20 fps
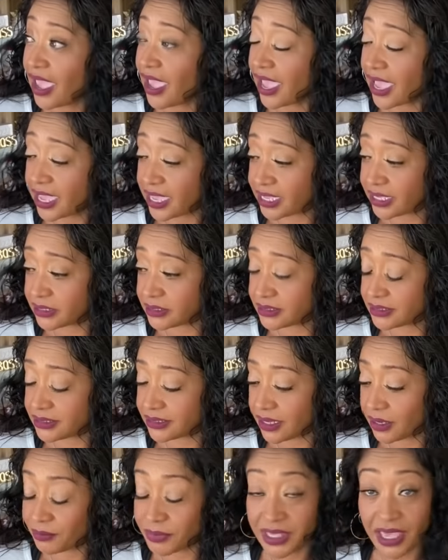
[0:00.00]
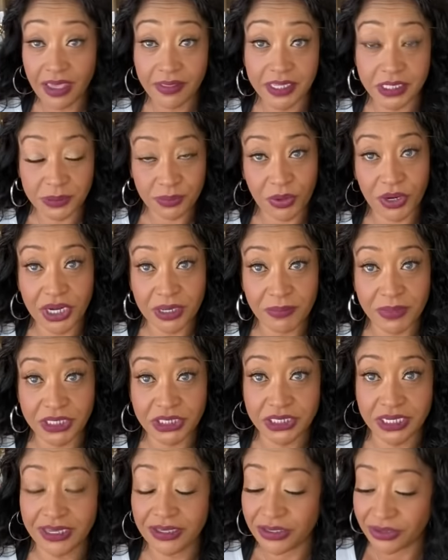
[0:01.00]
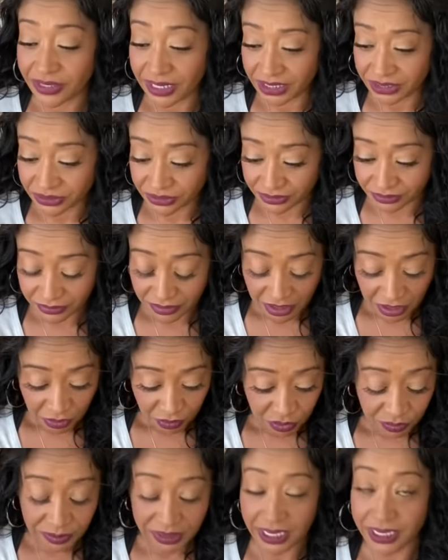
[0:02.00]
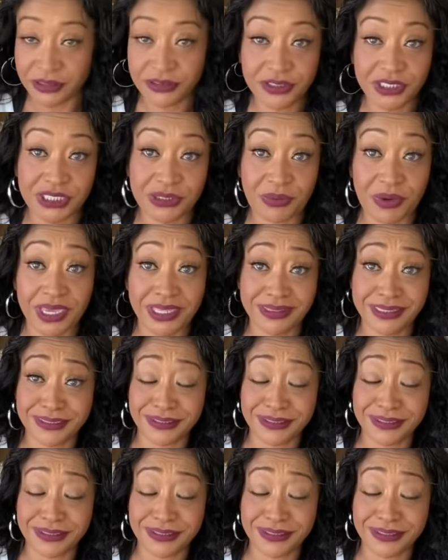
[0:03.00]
And um, yeah, that's pretty much it. You guys are will be entered to win.